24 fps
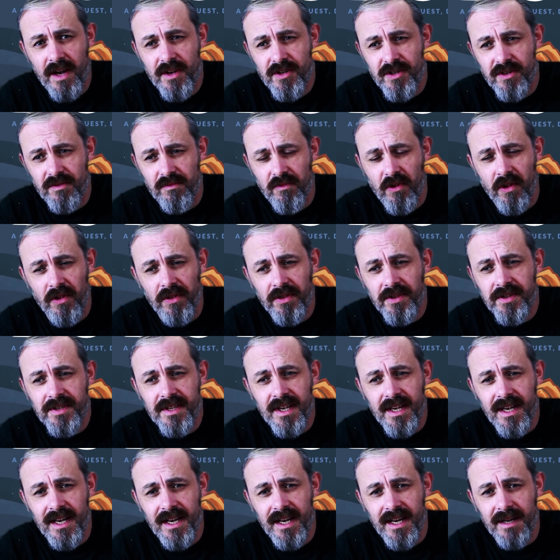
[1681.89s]
as you want.
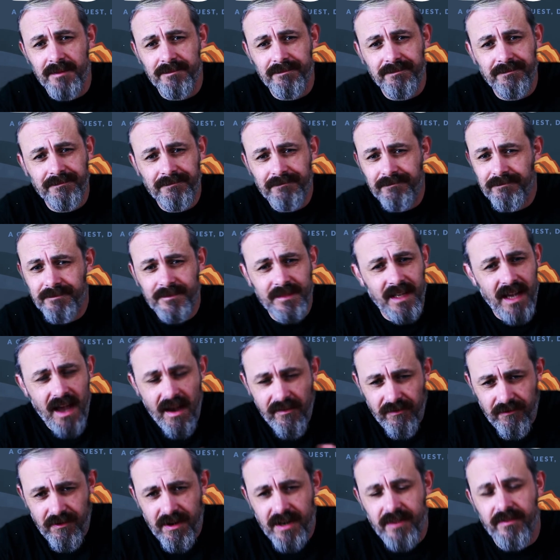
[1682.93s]

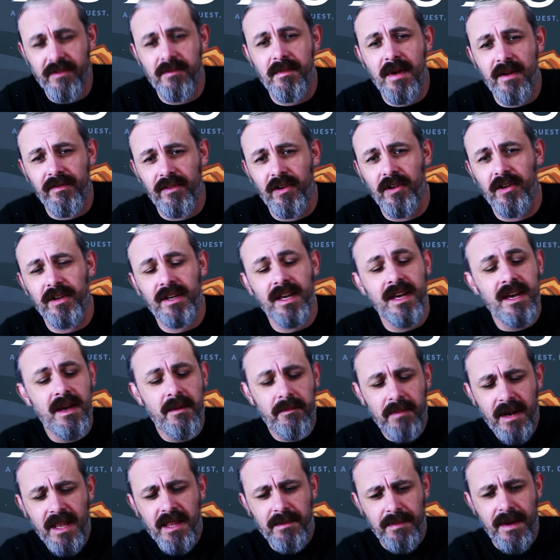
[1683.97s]
Have a read of them, have a look.
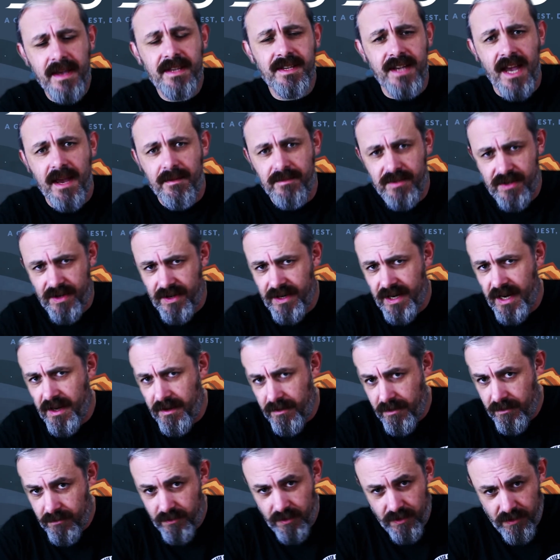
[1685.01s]
Play the base game,
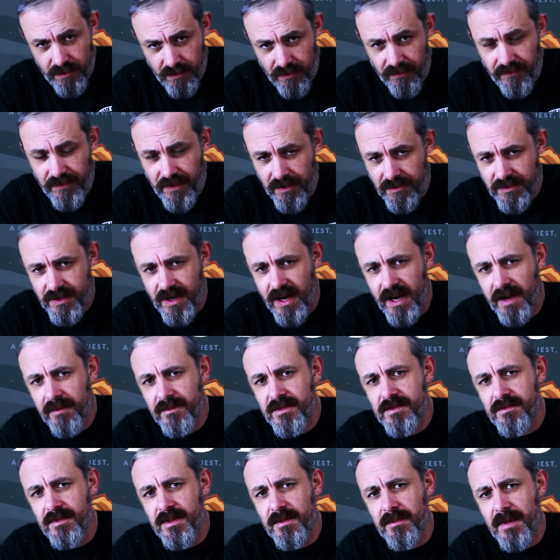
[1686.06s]
certainly, good few
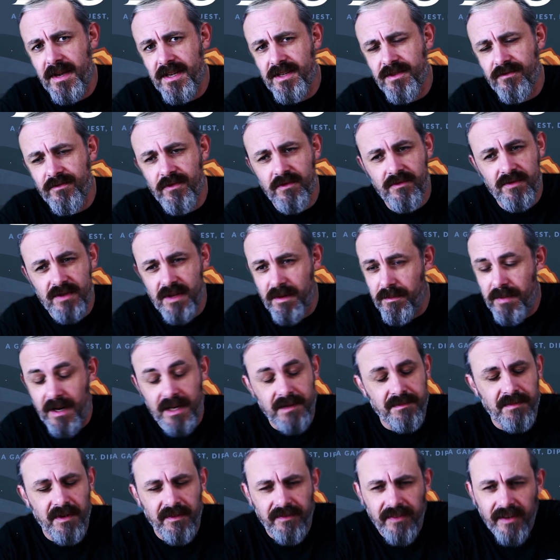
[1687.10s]
times with the basic rules, and it
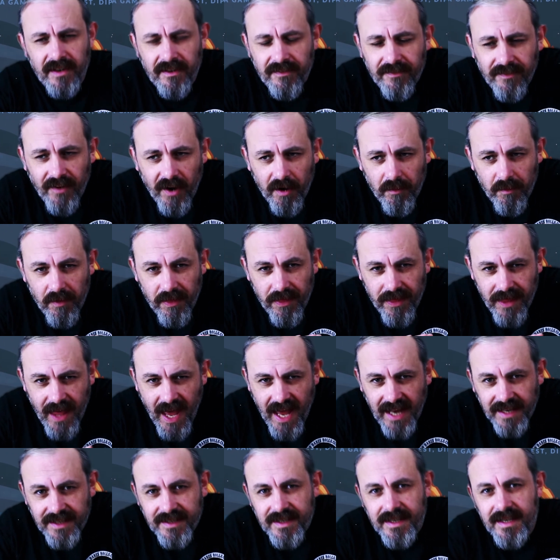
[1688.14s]
plays perfectly fine with
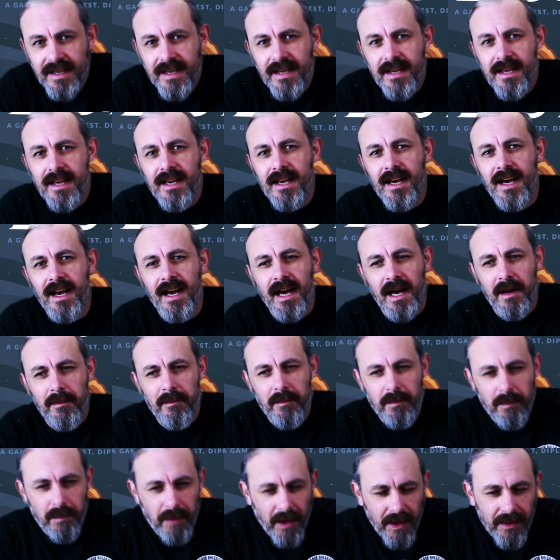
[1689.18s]
that.
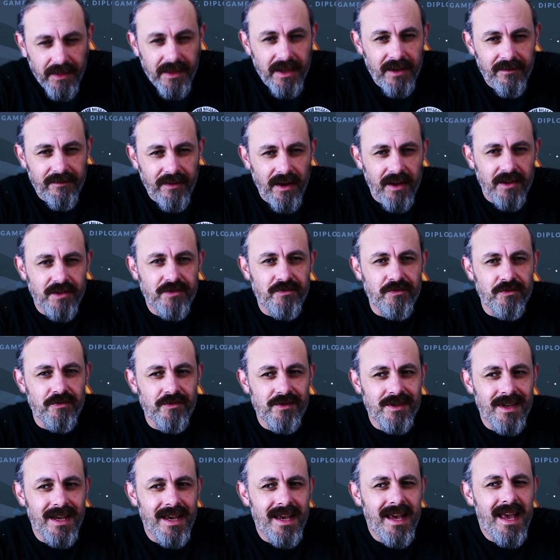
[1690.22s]
But the advanced
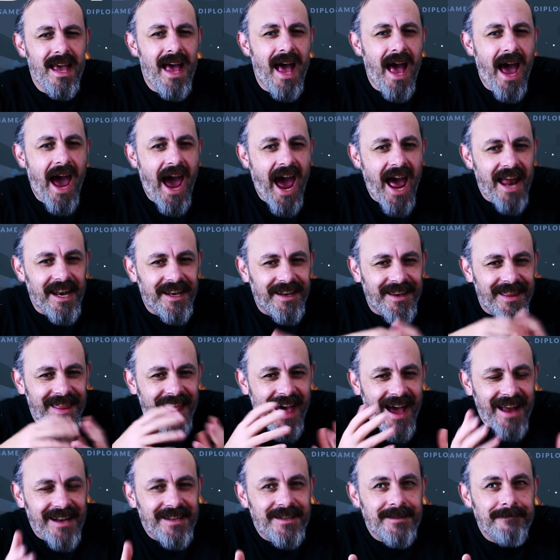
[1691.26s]
rules and
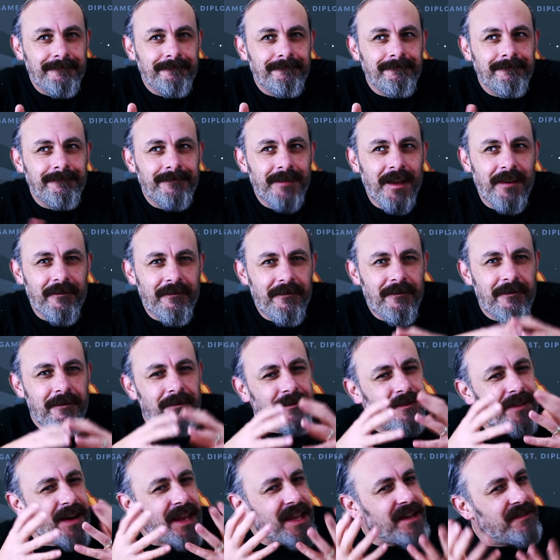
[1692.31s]
that
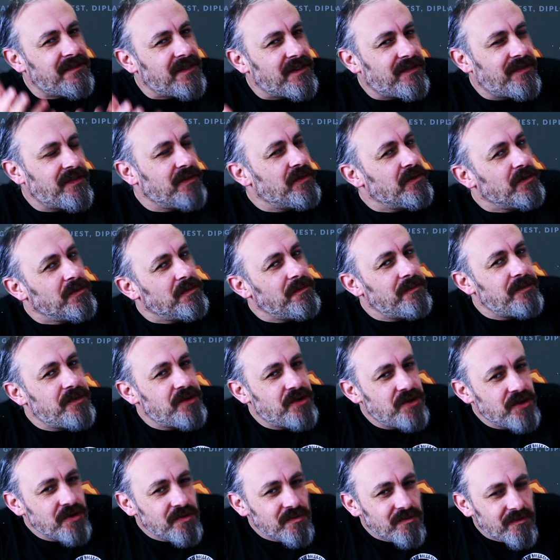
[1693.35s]
flavourful
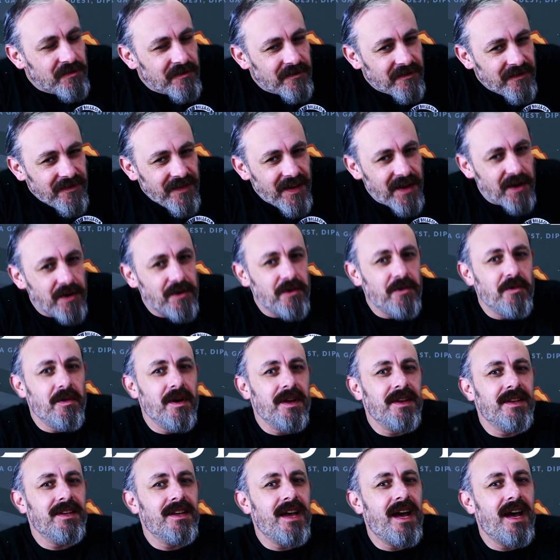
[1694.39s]
Dune
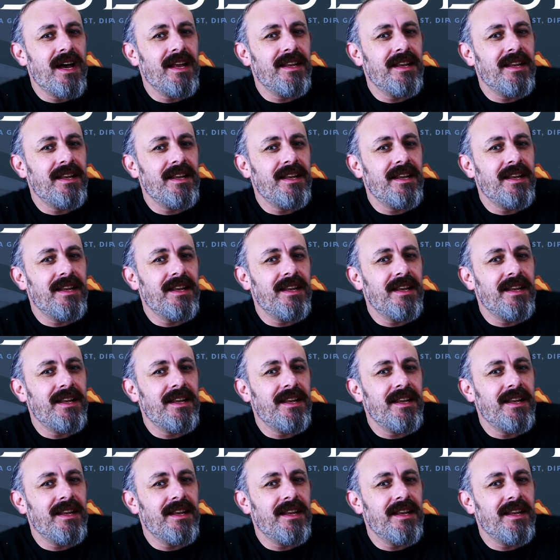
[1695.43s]
feel and